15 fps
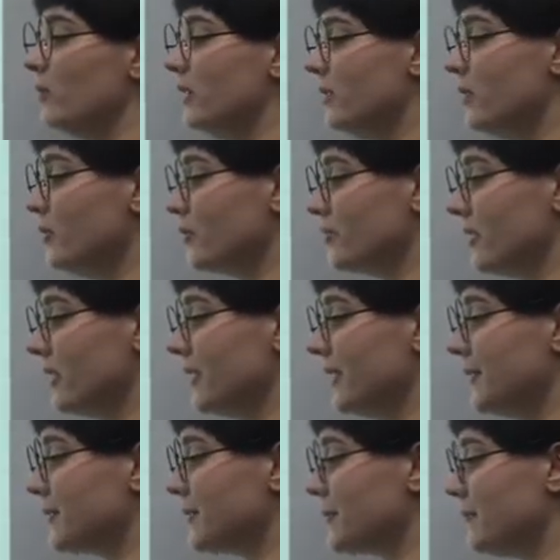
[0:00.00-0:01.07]
We usually
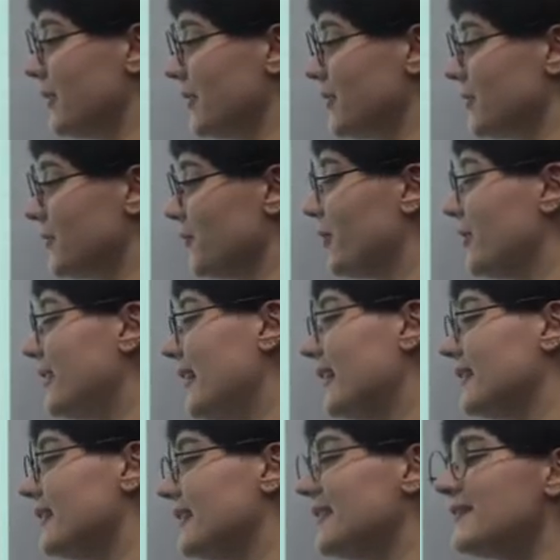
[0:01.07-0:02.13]
use much for
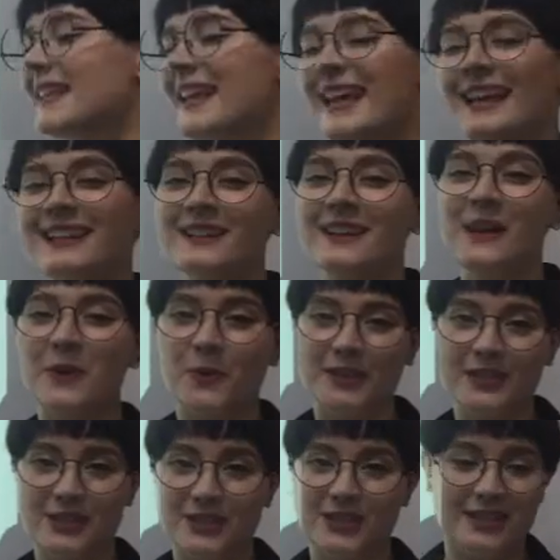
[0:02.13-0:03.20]
negatives and
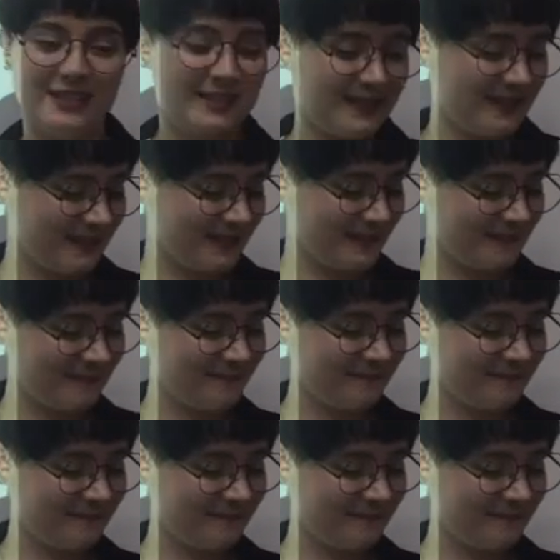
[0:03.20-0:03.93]
questions.